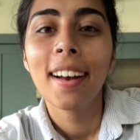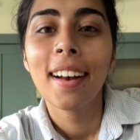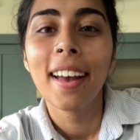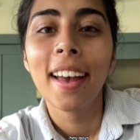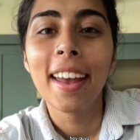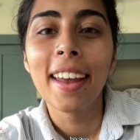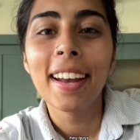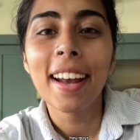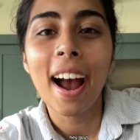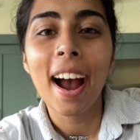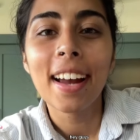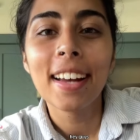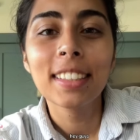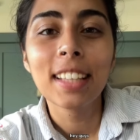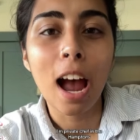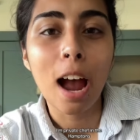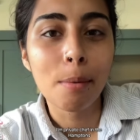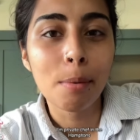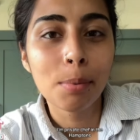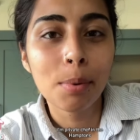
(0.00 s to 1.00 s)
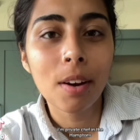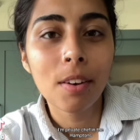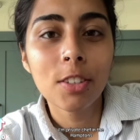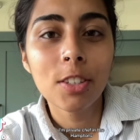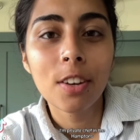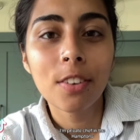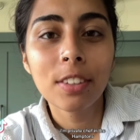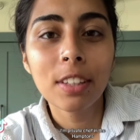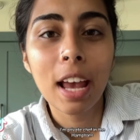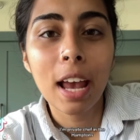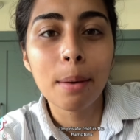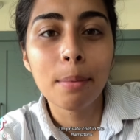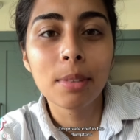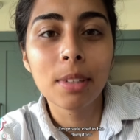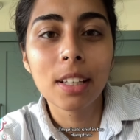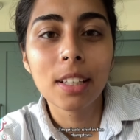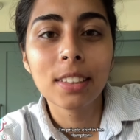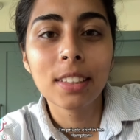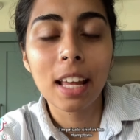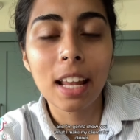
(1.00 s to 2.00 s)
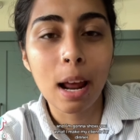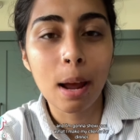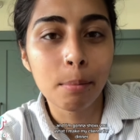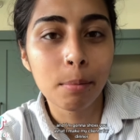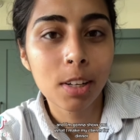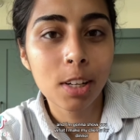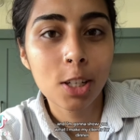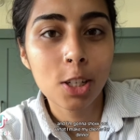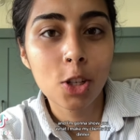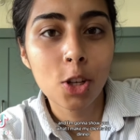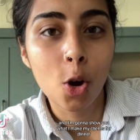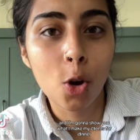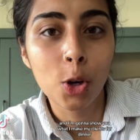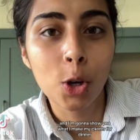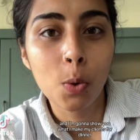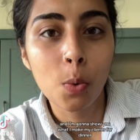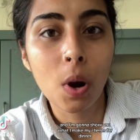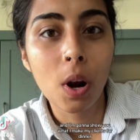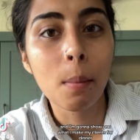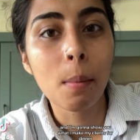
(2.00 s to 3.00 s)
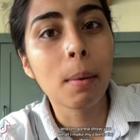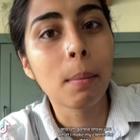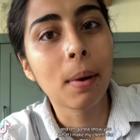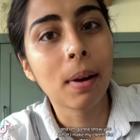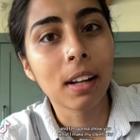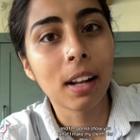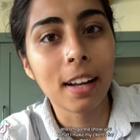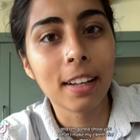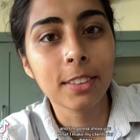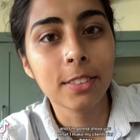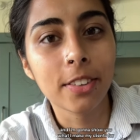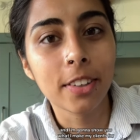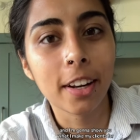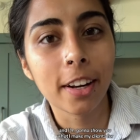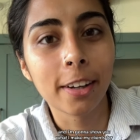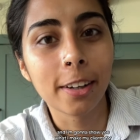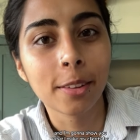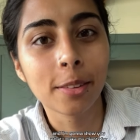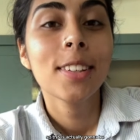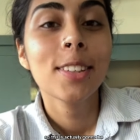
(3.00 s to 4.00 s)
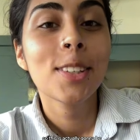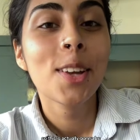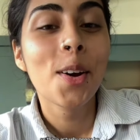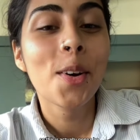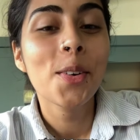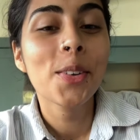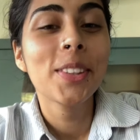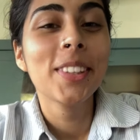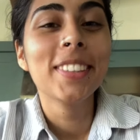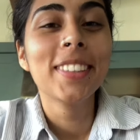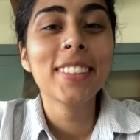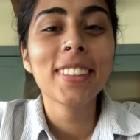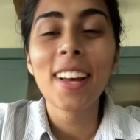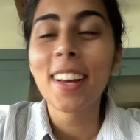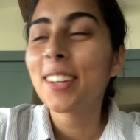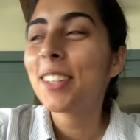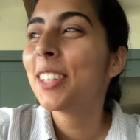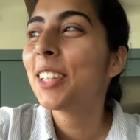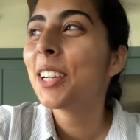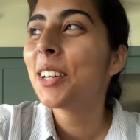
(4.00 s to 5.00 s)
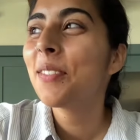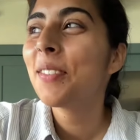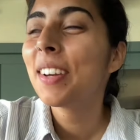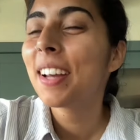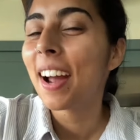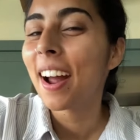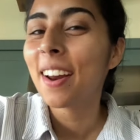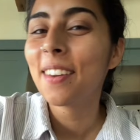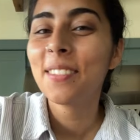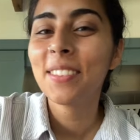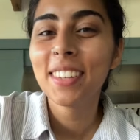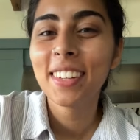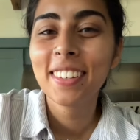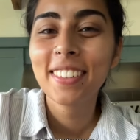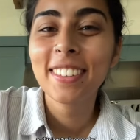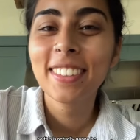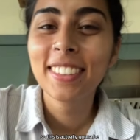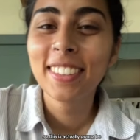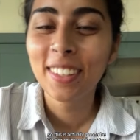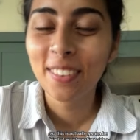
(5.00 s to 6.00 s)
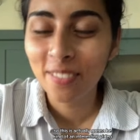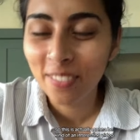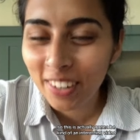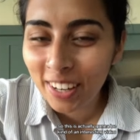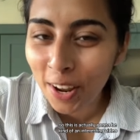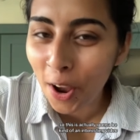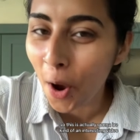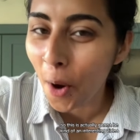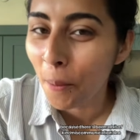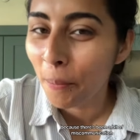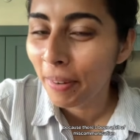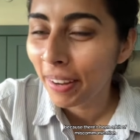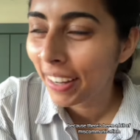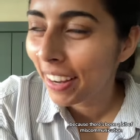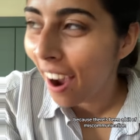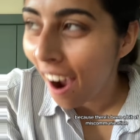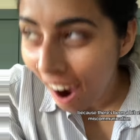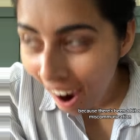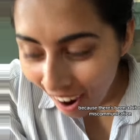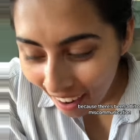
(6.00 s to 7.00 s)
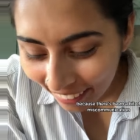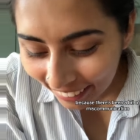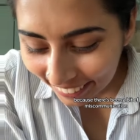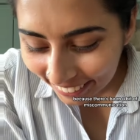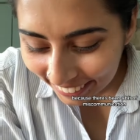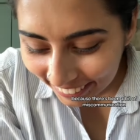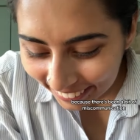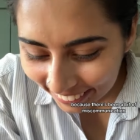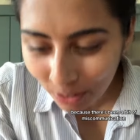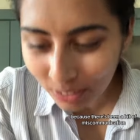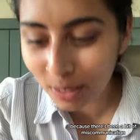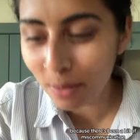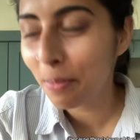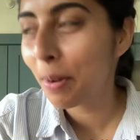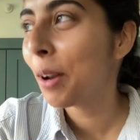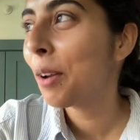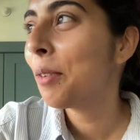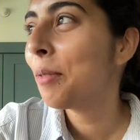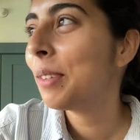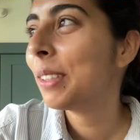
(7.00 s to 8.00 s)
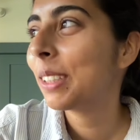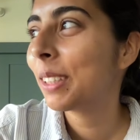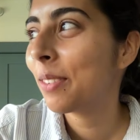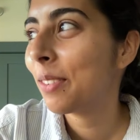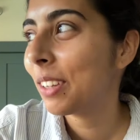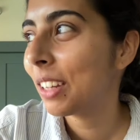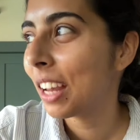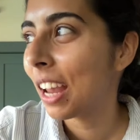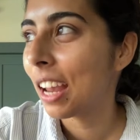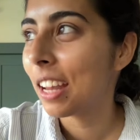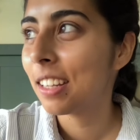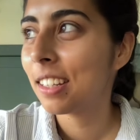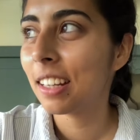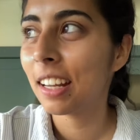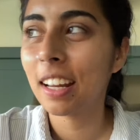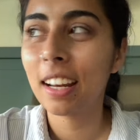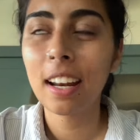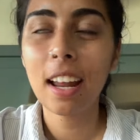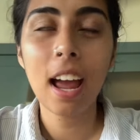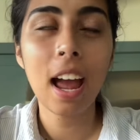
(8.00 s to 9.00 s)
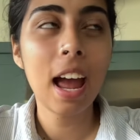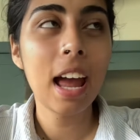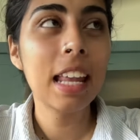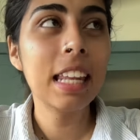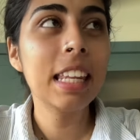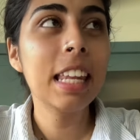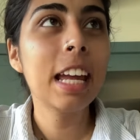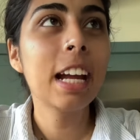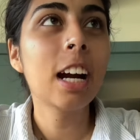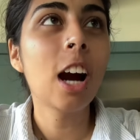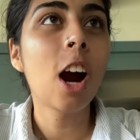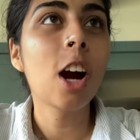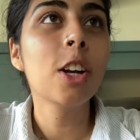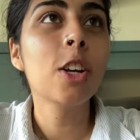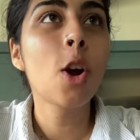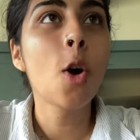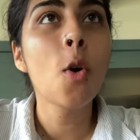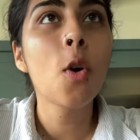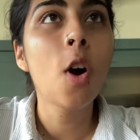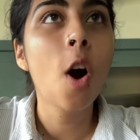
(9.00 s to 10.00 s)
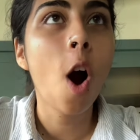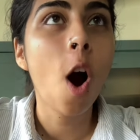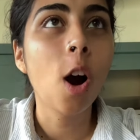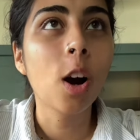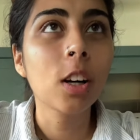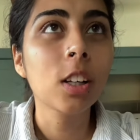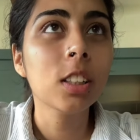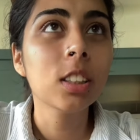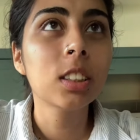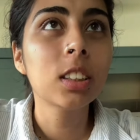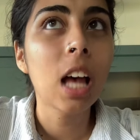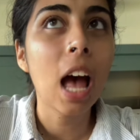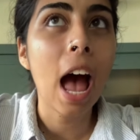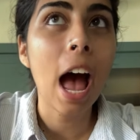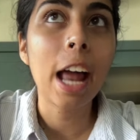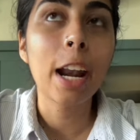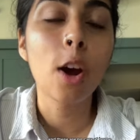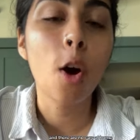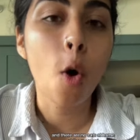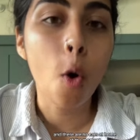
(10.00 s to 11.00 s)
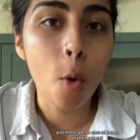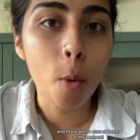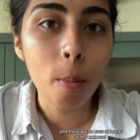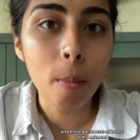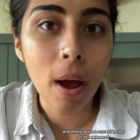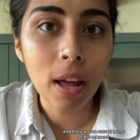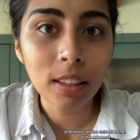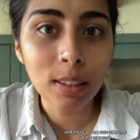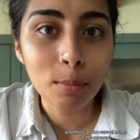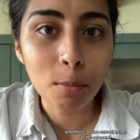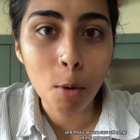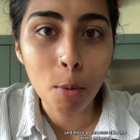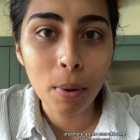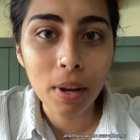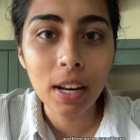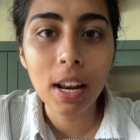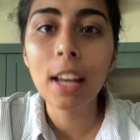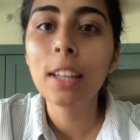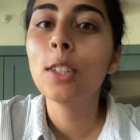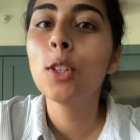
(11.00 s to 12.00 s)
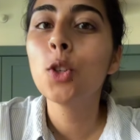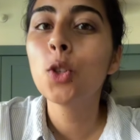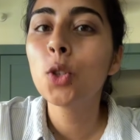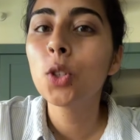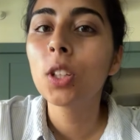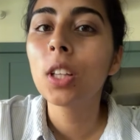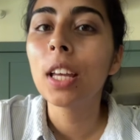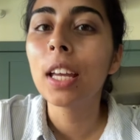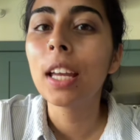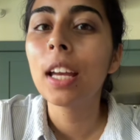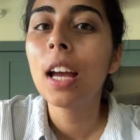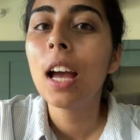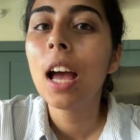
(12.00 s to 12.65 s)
Hey guys, I'm a private chef at the Hamptons and I'm going to show you what I make my clients for dinner. So this is actually going to be kind of an interesting video because there's a bit of a miscommunication and there are no cars at home at the moment. And usually